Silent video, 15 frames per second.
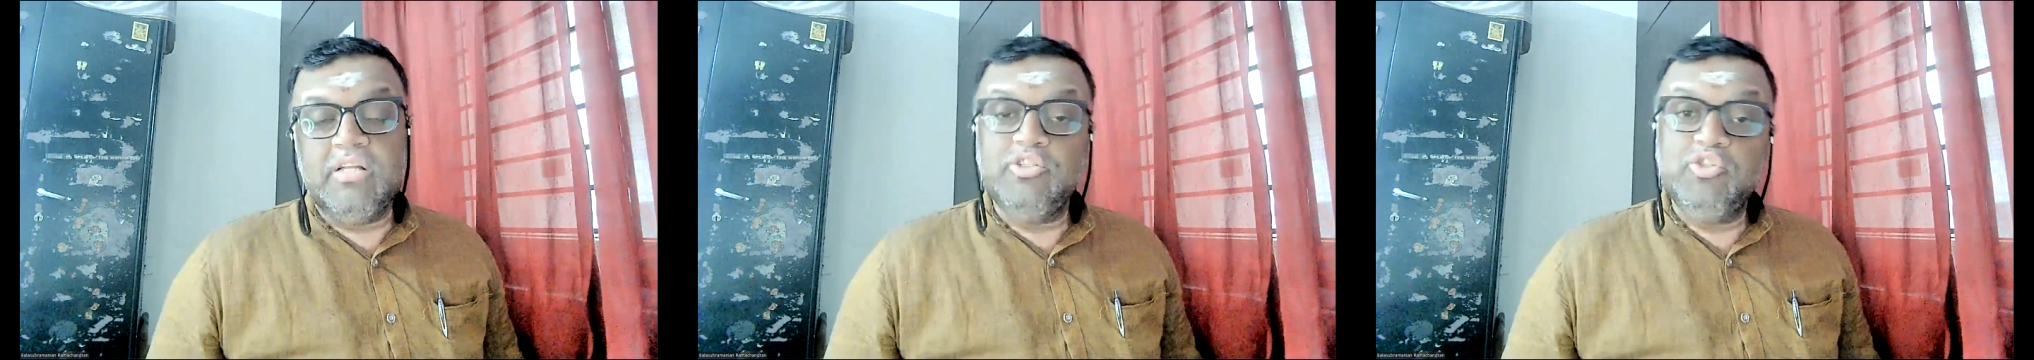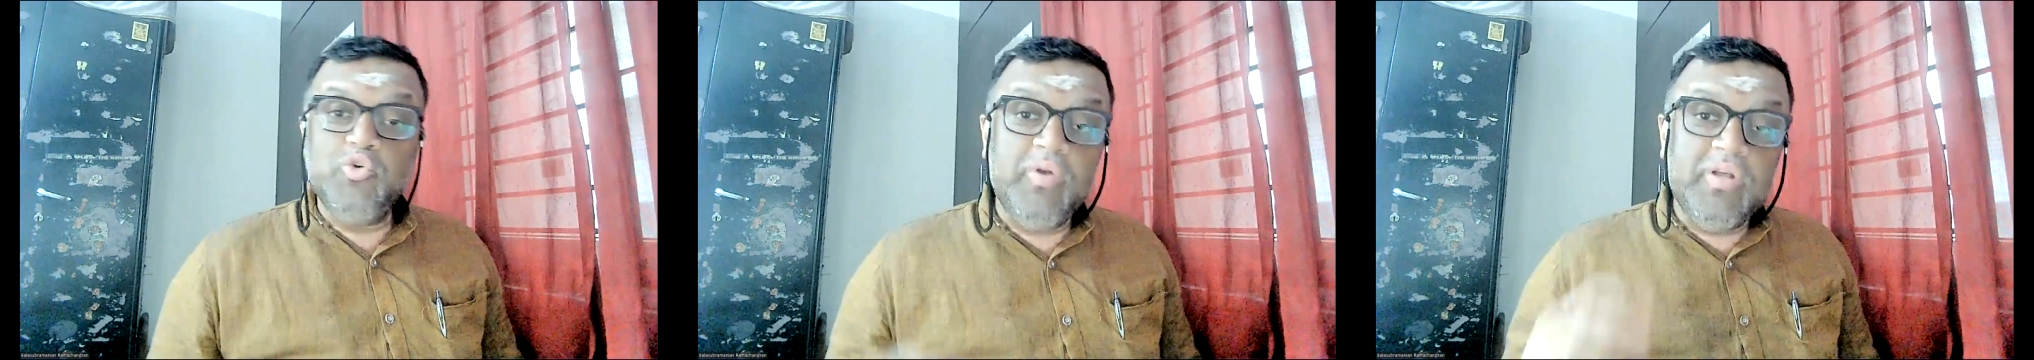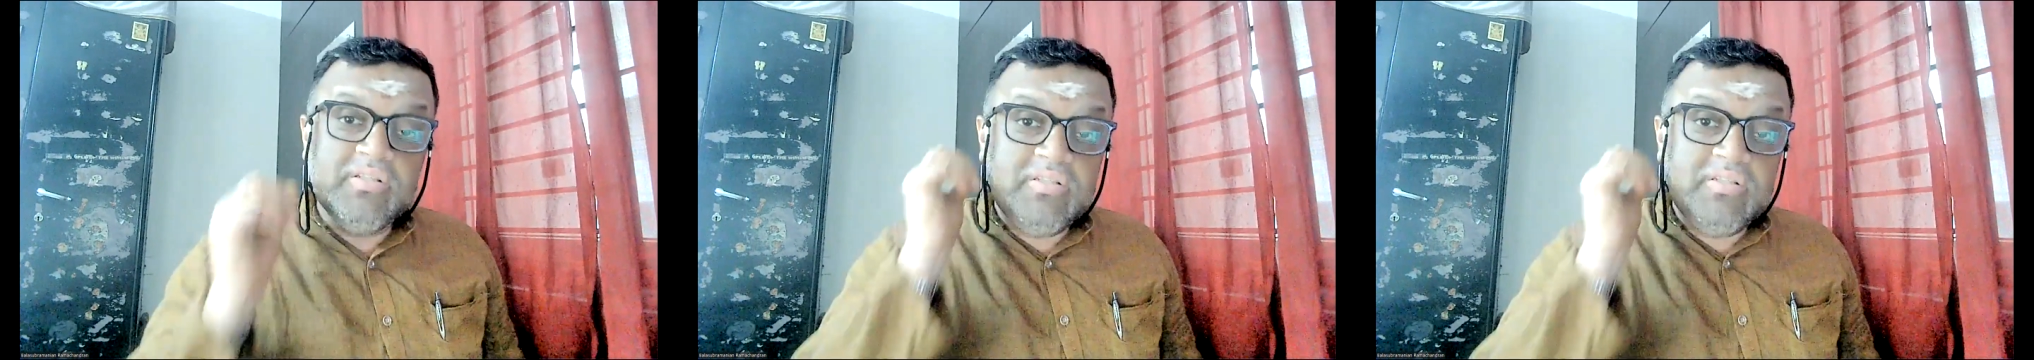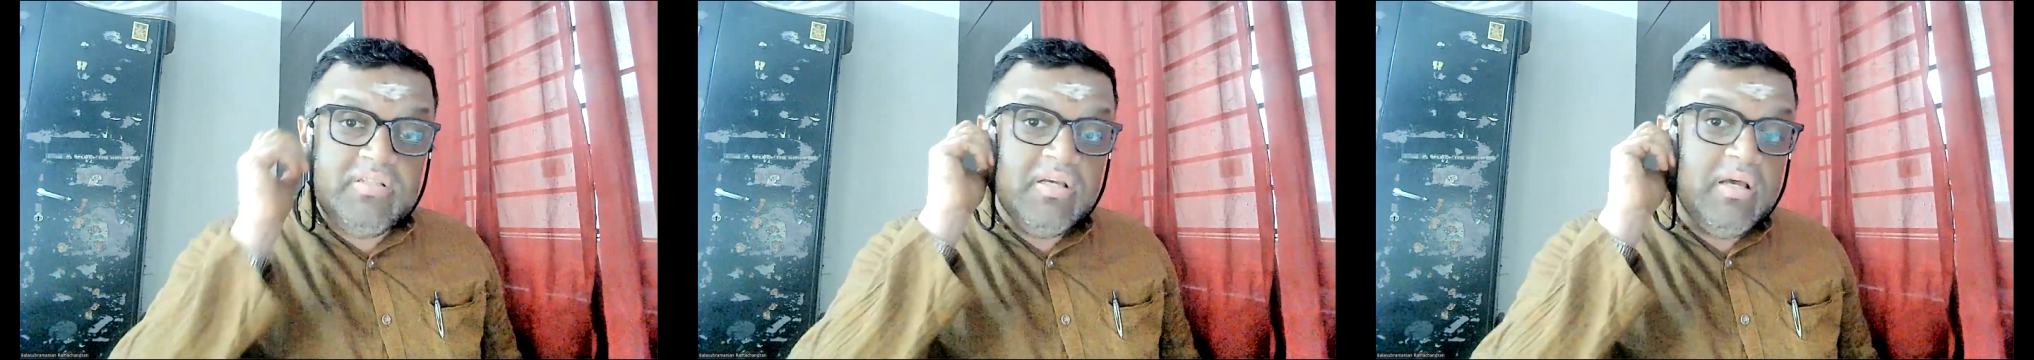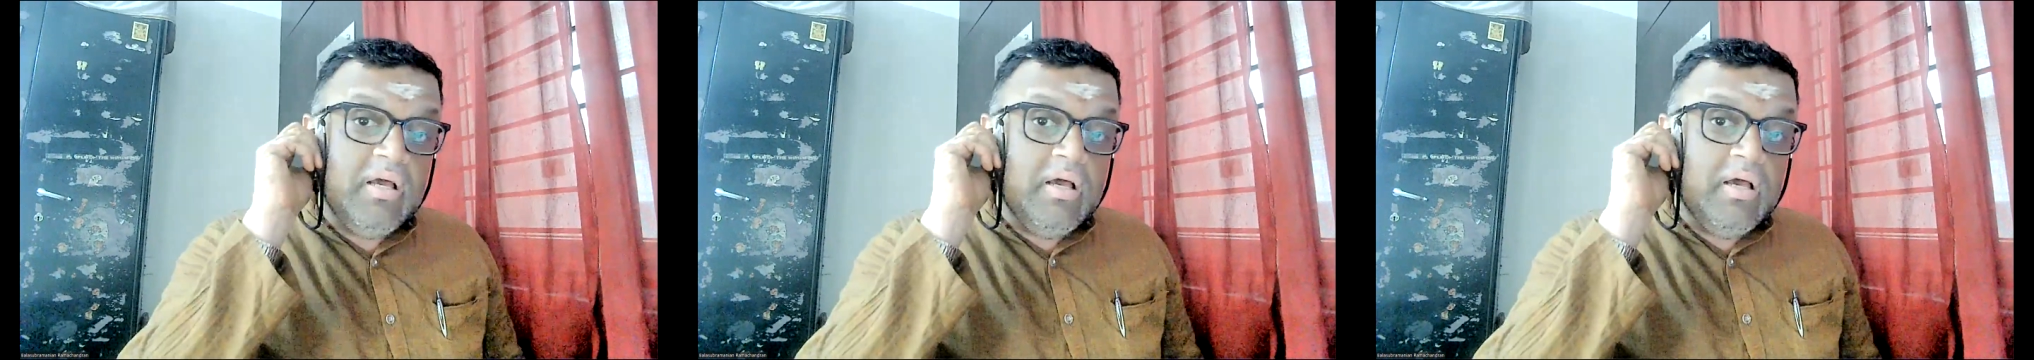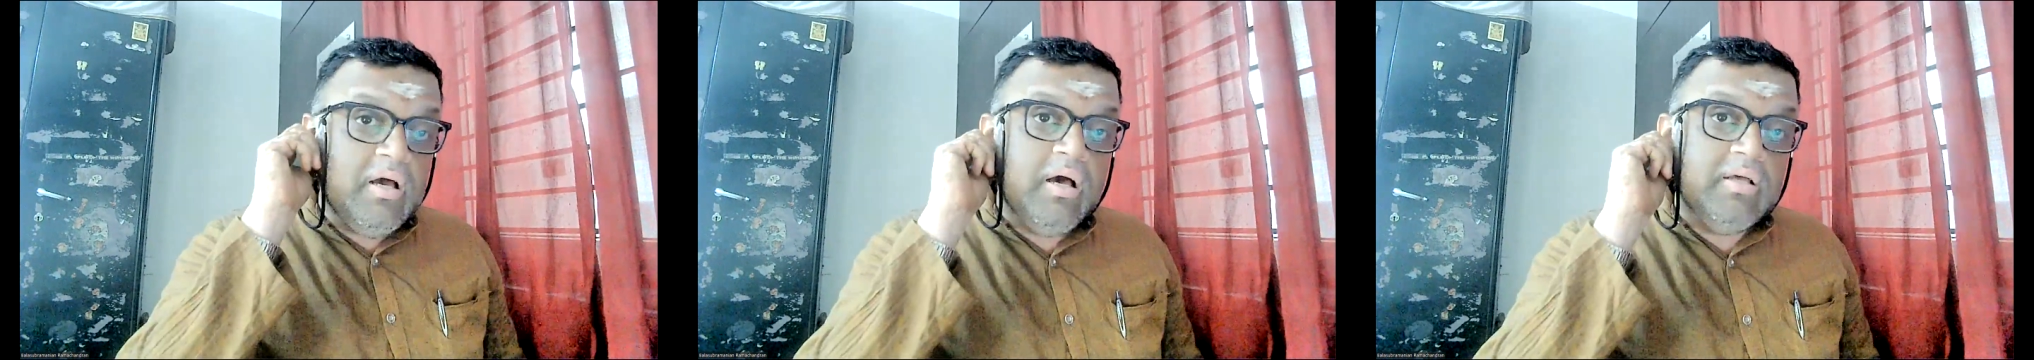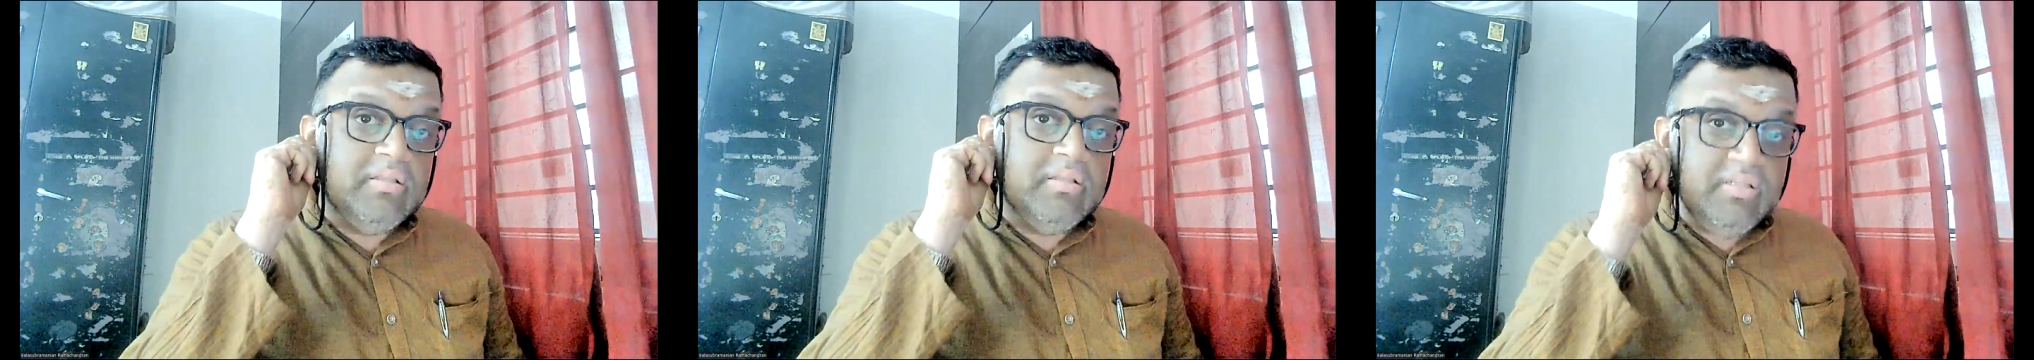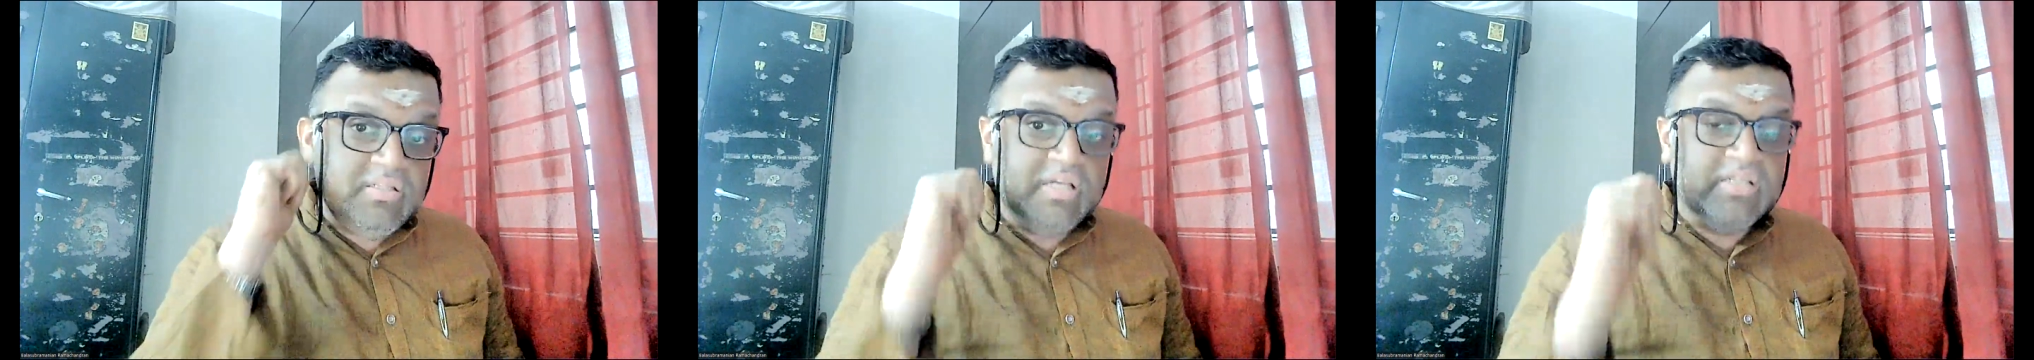And students, this is